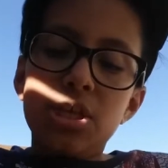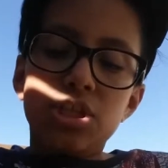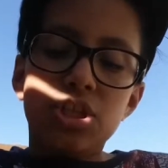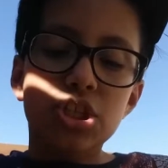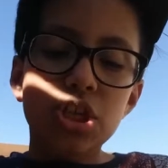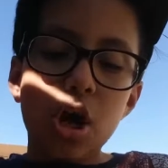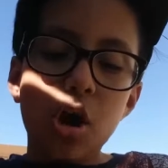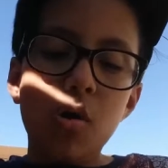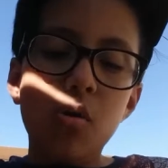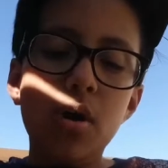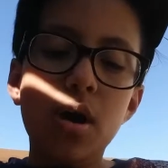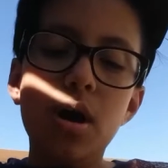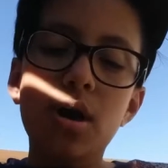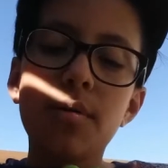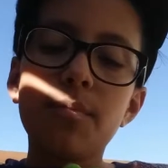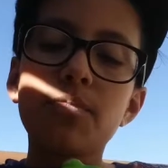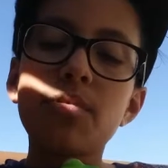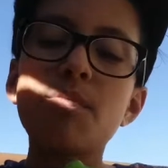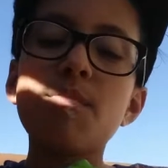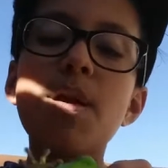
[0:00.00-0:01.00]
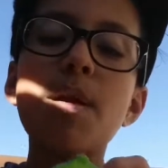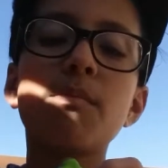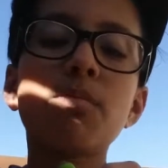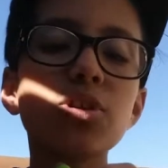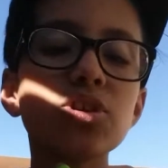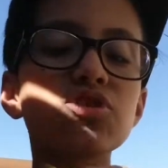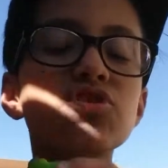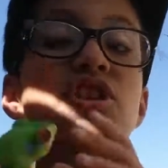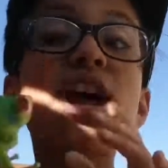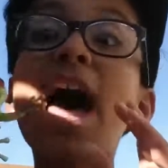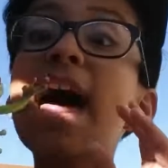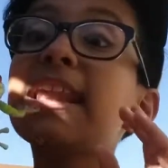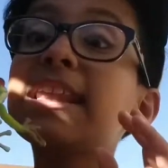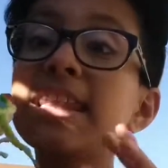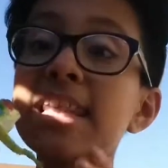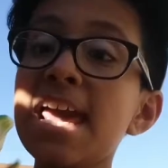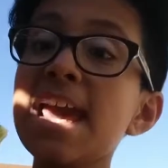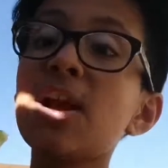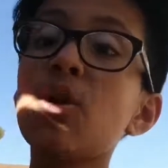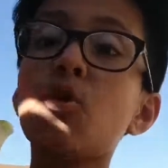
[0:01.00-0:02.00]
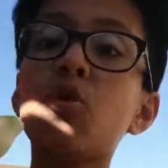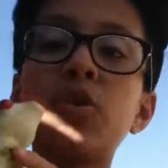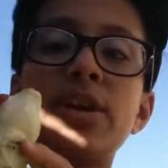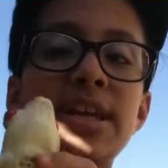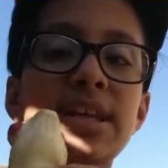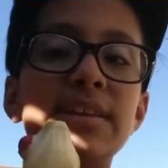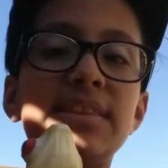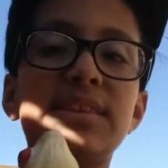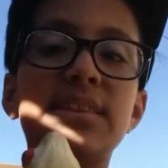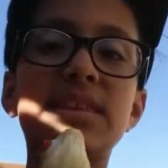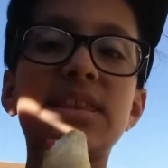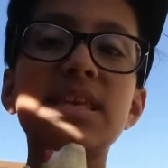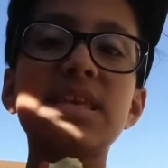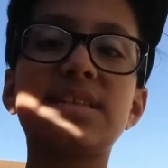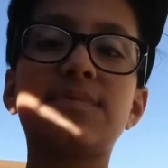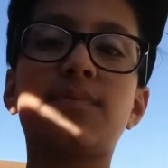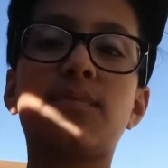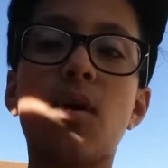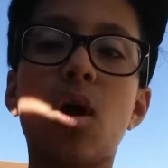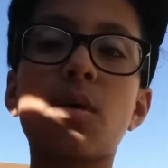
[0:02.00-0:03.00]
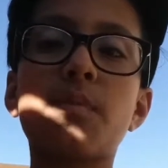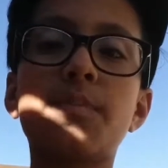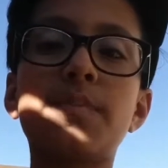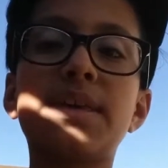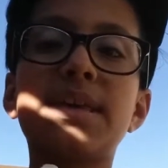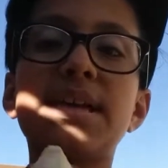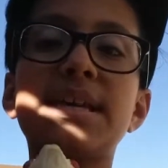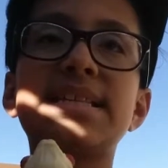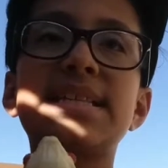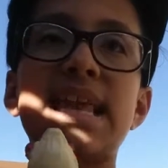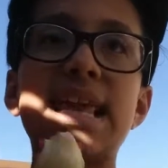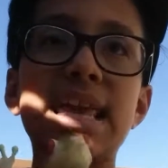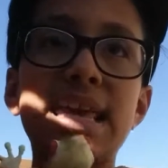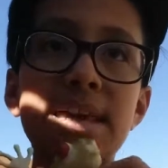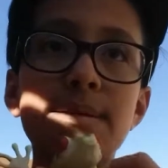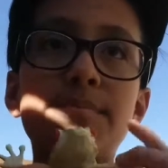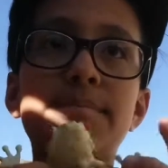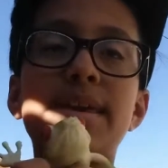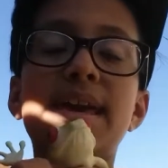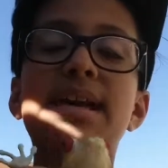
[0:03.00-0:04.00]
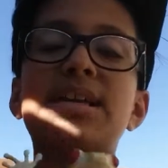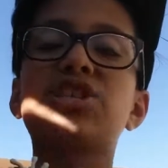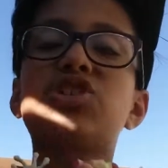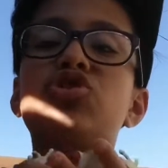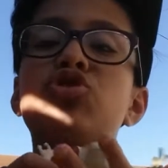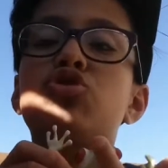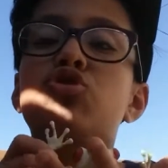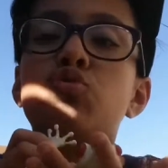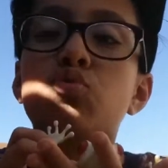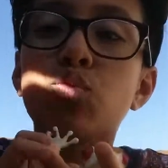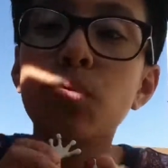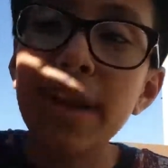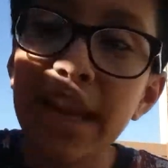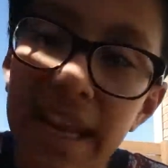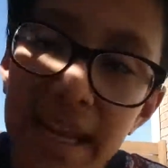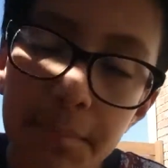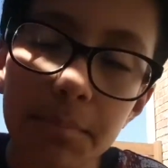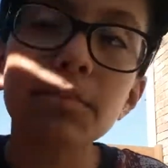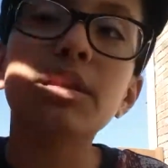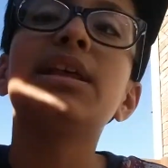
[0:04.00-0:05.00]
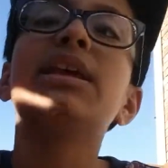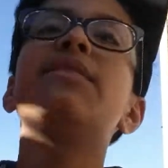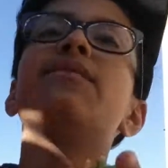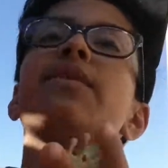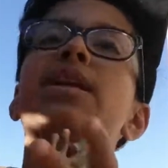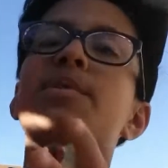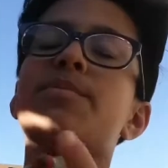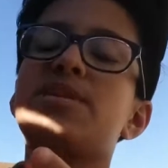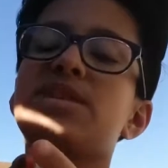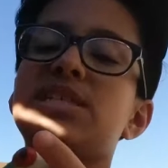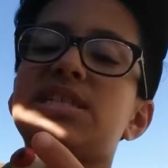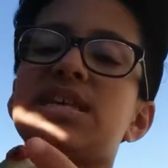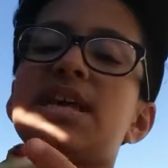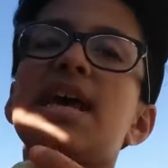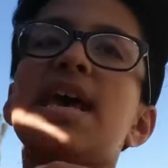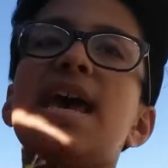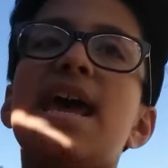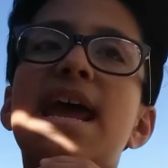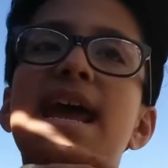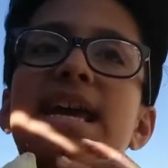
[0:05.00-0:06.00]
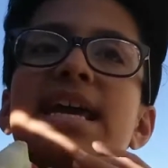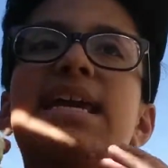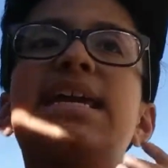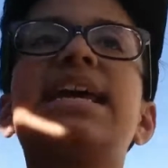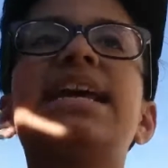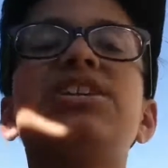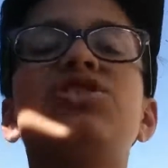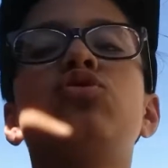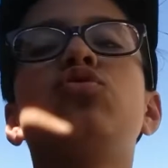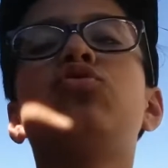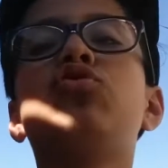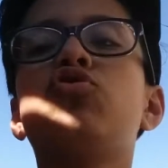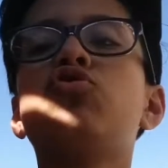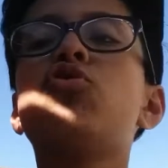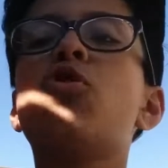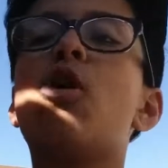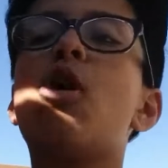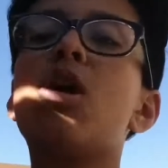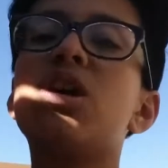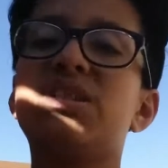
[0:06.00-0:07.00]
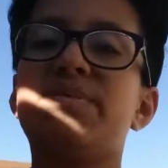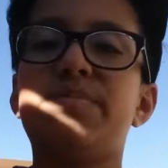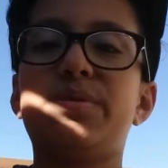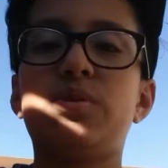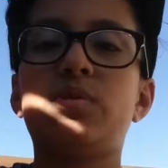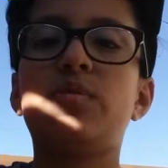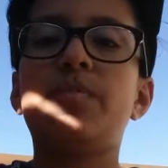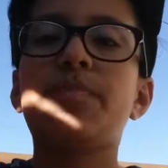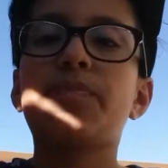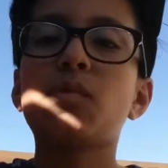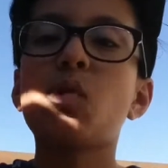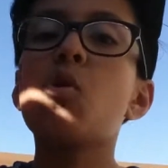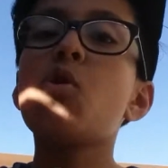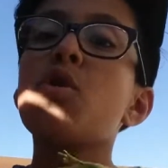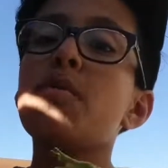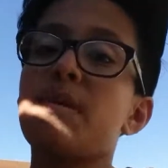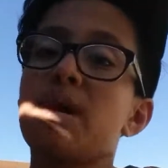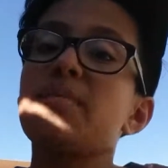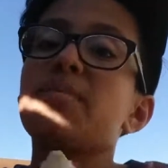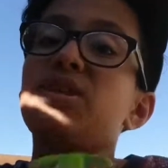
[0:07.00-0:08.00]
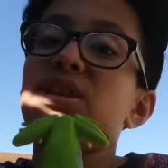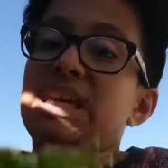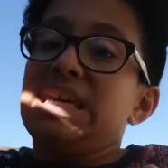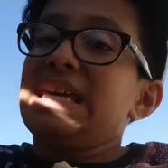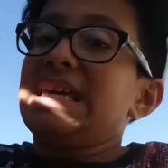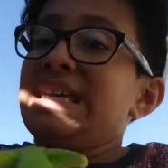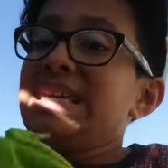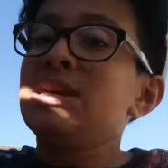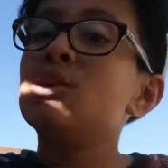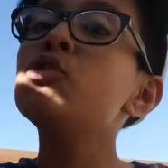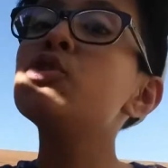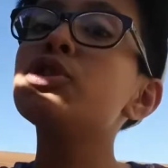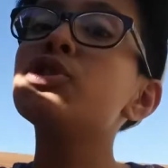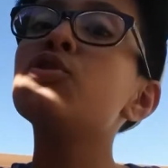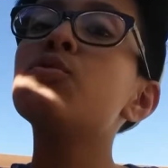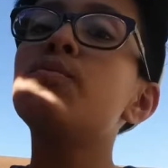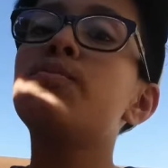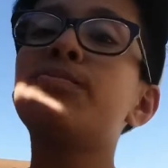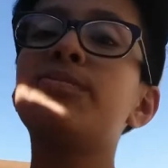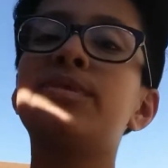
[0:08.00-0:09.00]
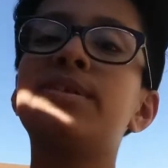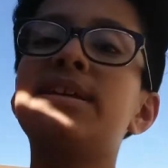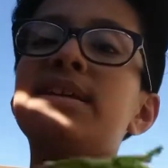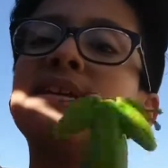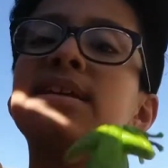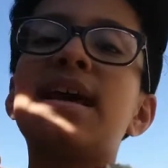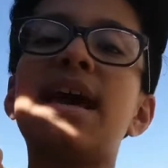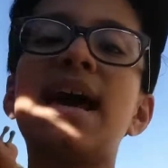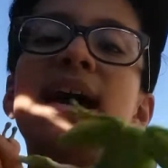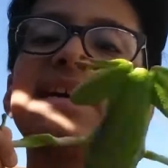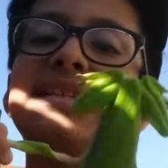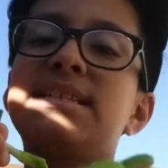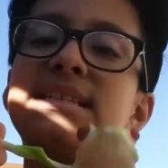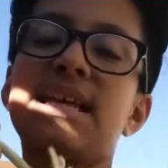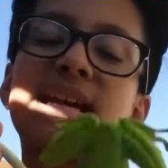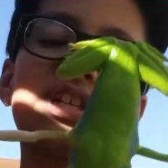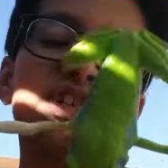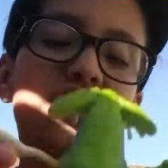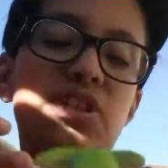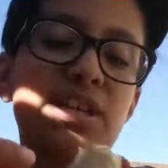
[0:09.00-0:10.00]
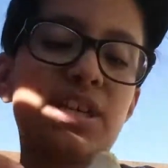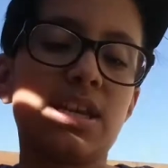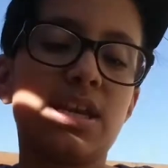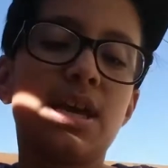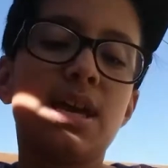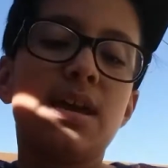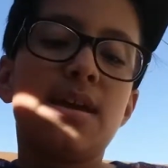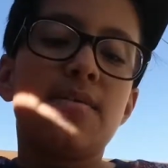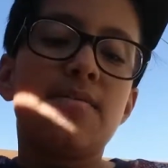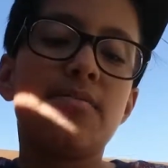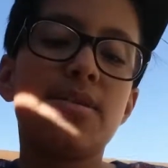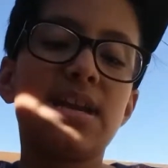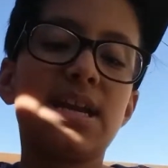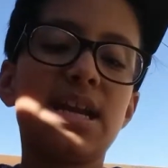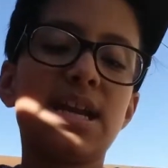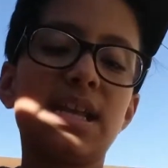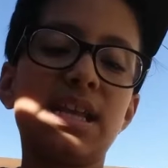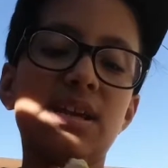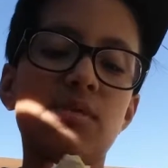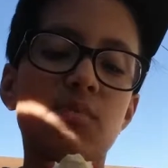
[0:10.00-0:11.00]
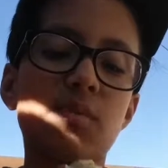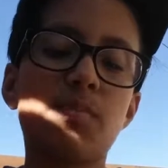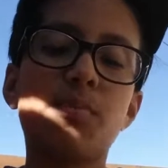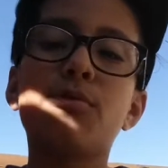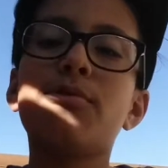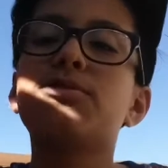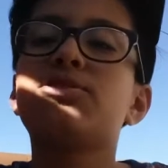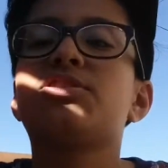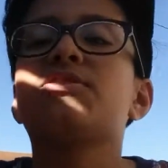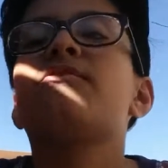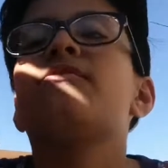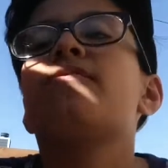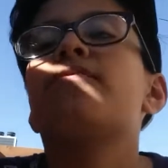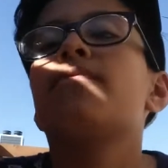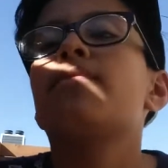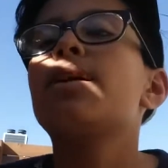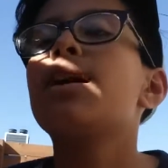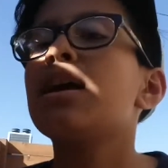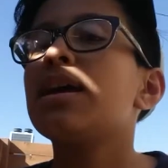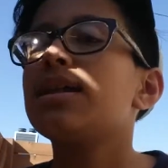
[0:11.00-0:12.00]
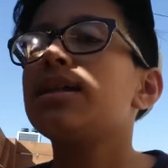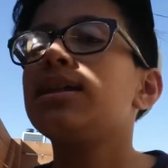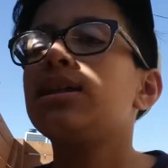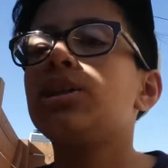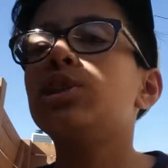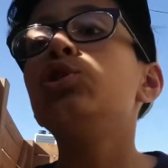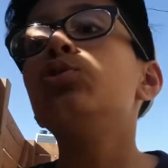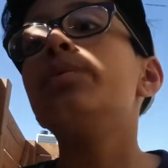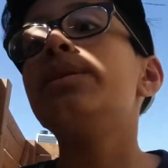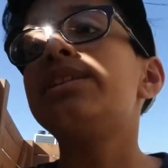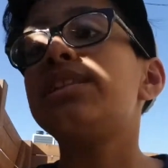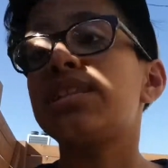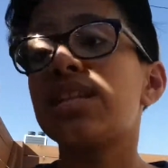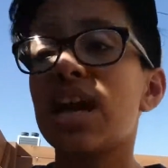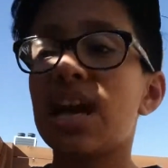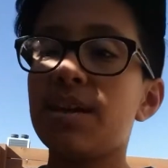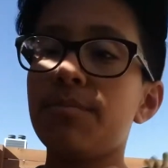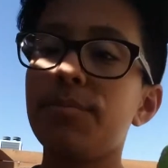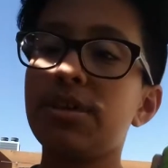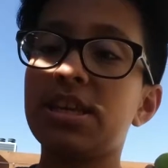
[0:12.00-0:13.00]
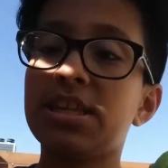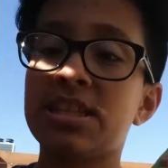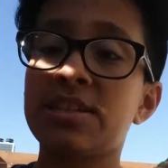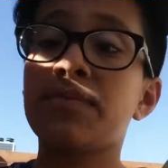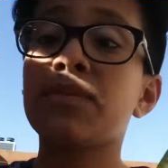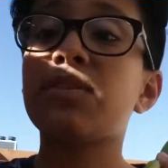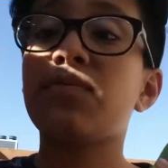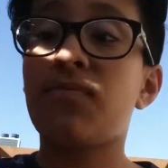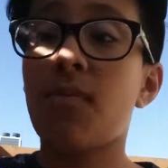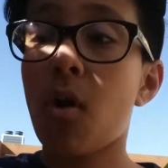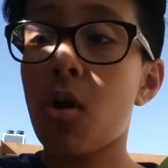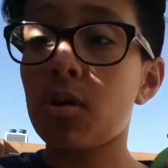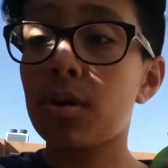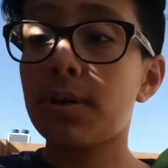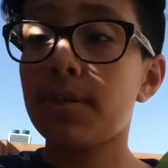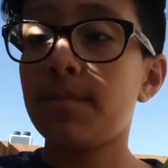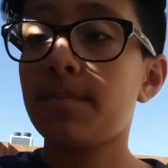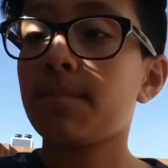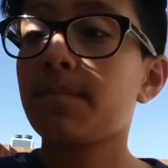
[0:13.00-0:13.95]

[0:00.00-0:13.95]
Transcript: So remember to not lick or eat this frog, because it can be extremely venomous and can get you to the hospital. Or maybe it can kill you, but it hasn't actually been any reports of any humans dying because of this frog.